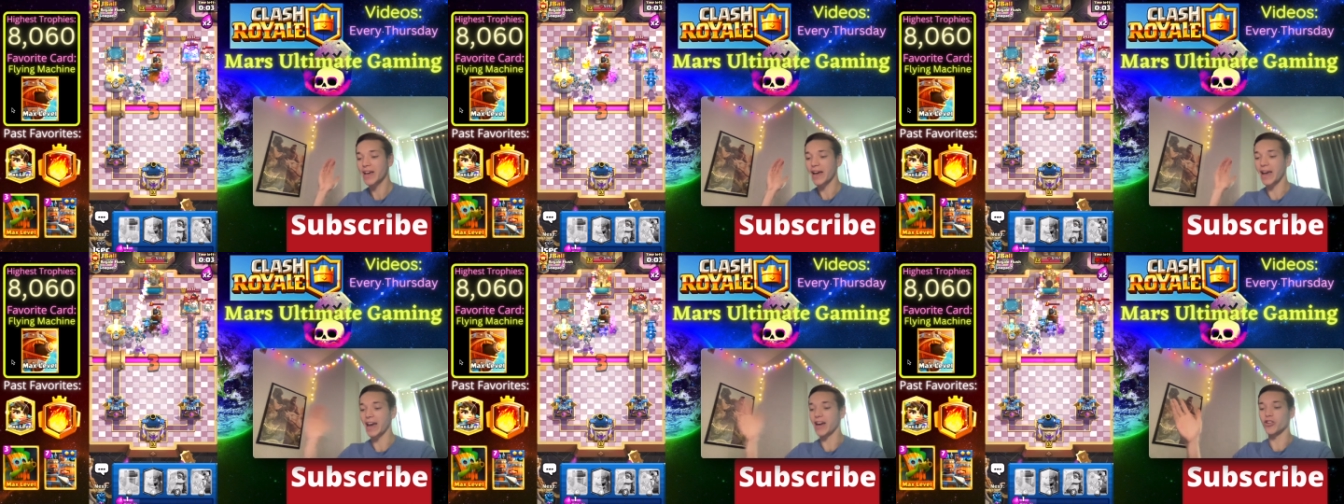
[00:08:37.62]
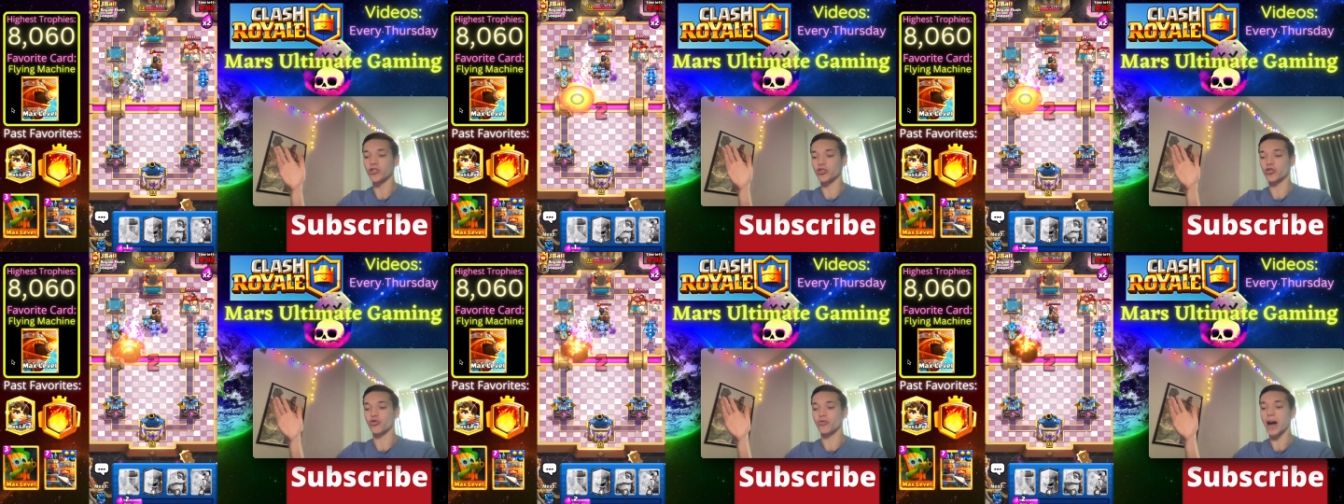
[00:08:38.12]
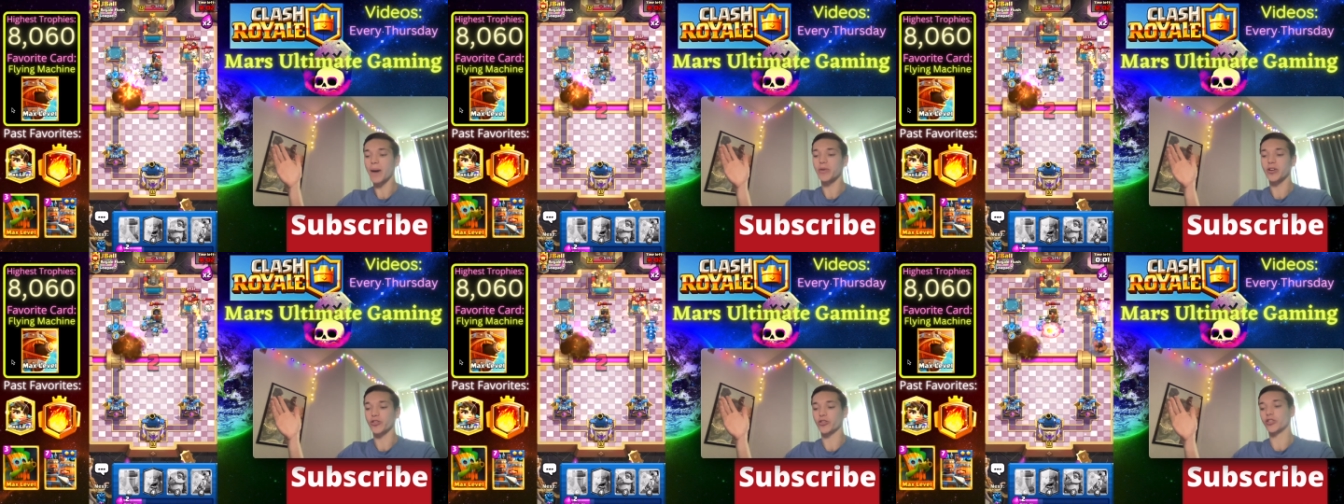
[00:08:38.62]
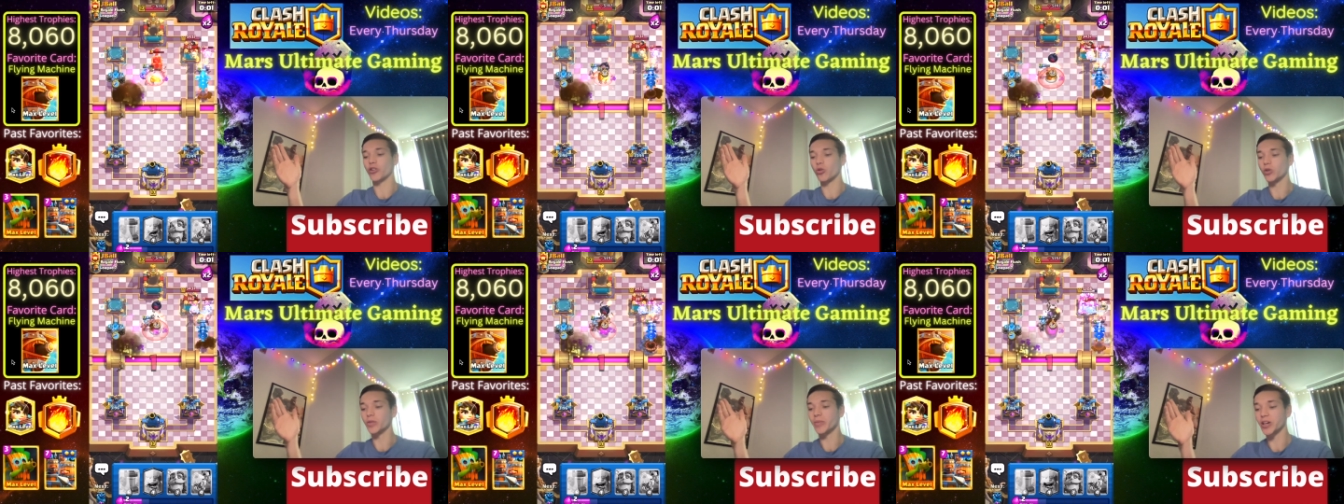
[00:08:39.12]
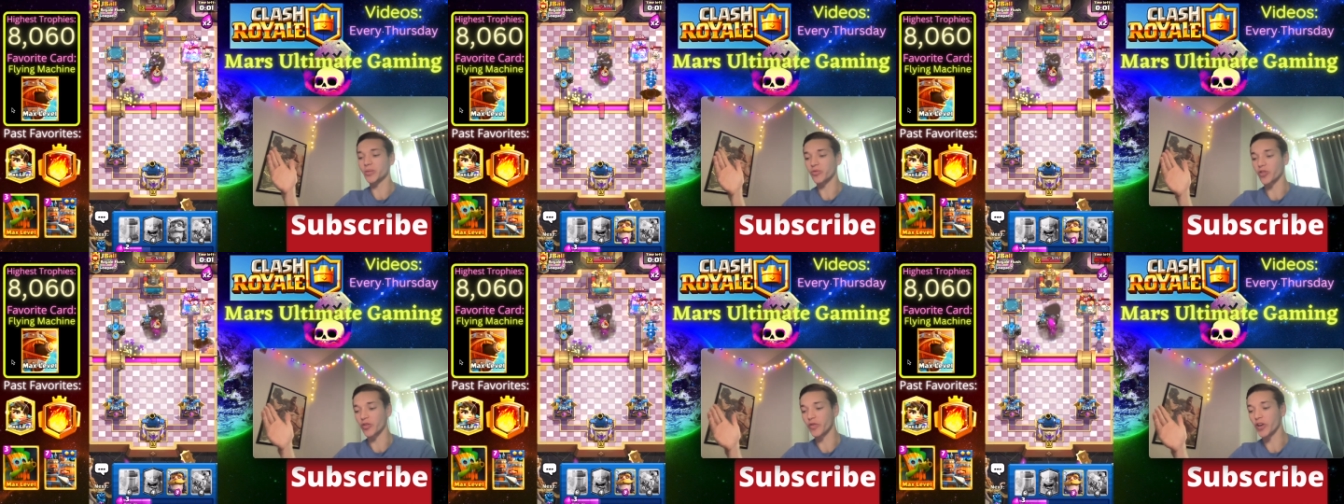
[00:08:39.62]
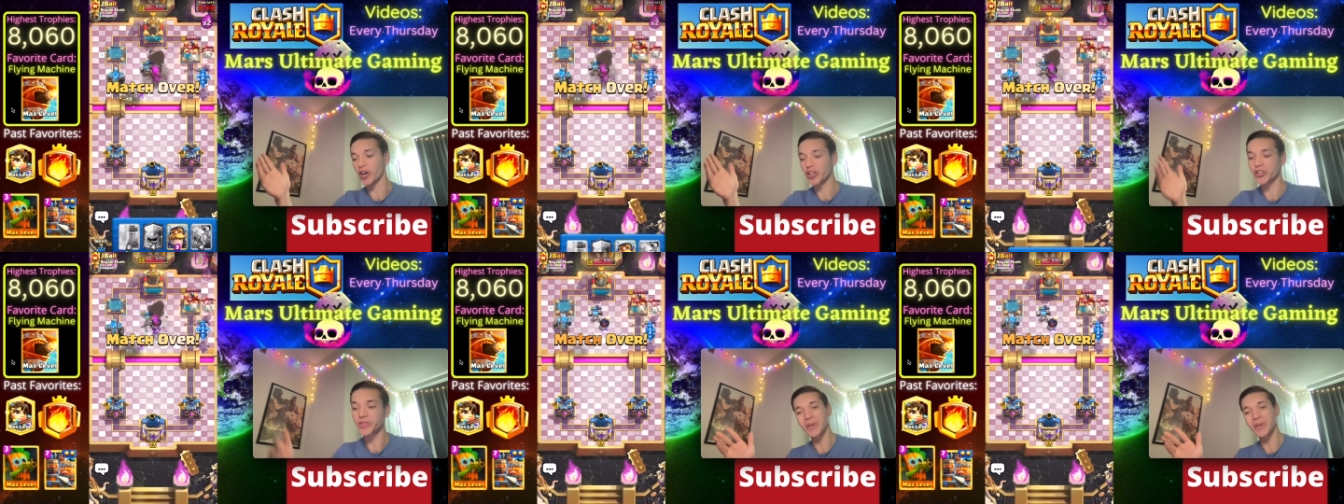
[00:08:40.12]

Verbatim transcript: and just drop another Golem on him for fun.